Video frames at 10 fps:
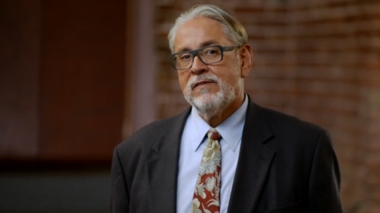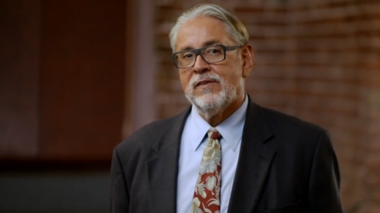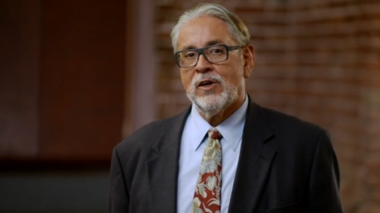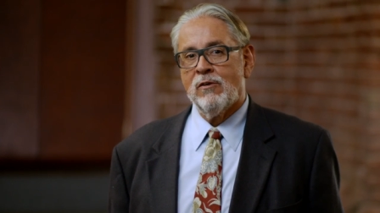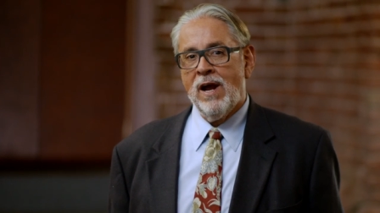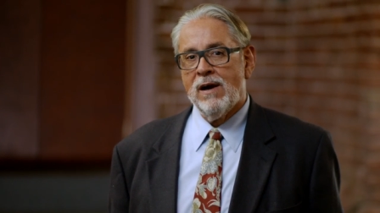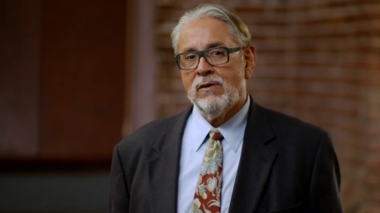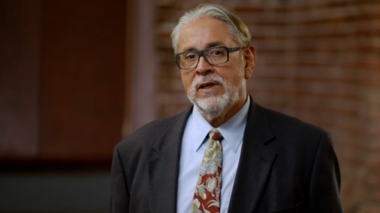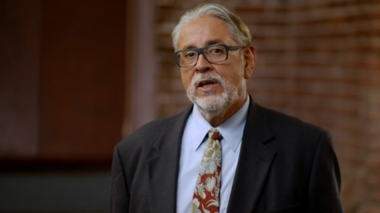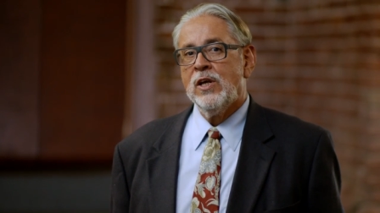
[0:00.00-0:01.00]
For
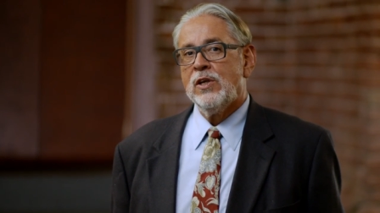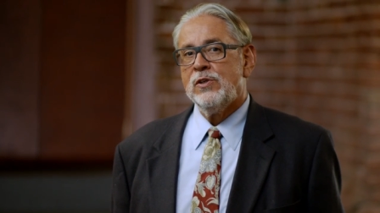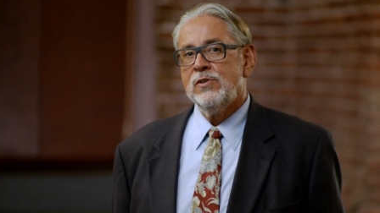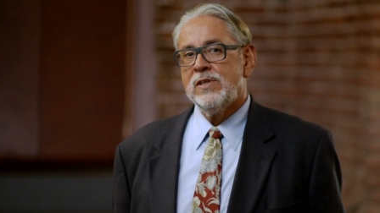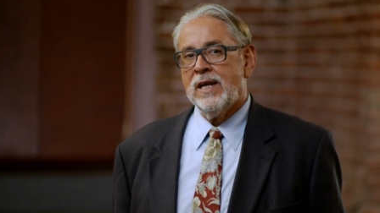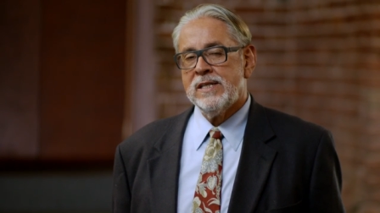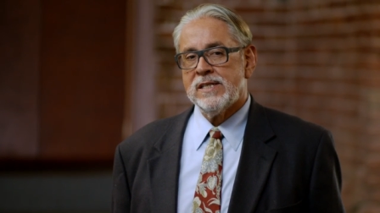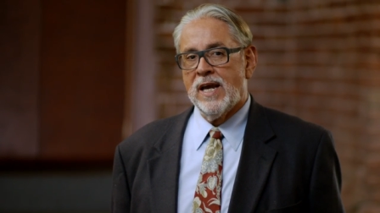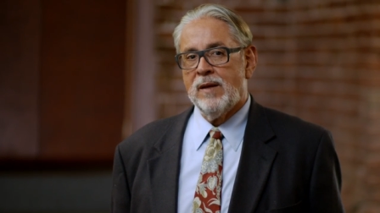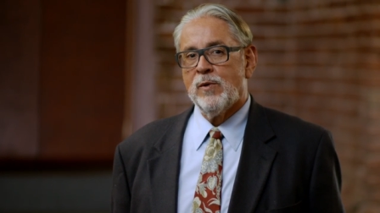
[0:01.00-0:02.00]
grout, Use
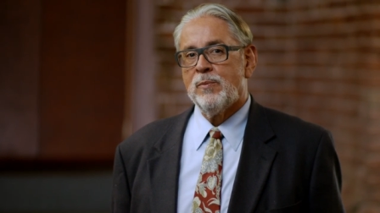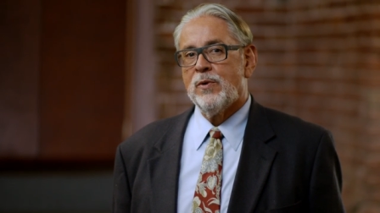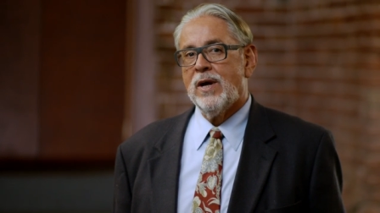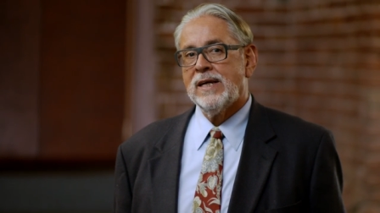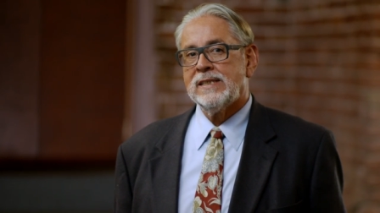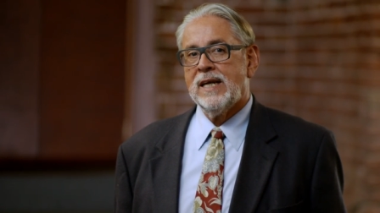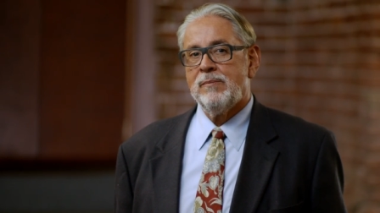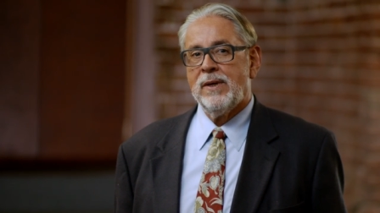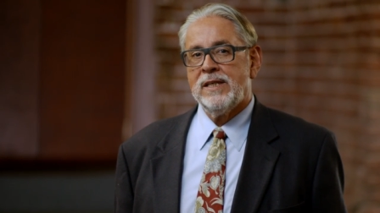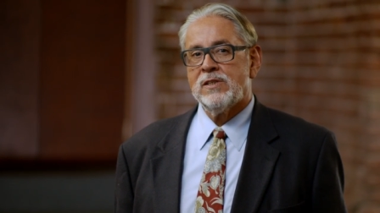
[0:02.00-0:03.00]
enzyme or
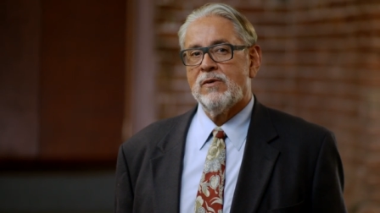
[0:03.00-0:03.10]
peroxide-based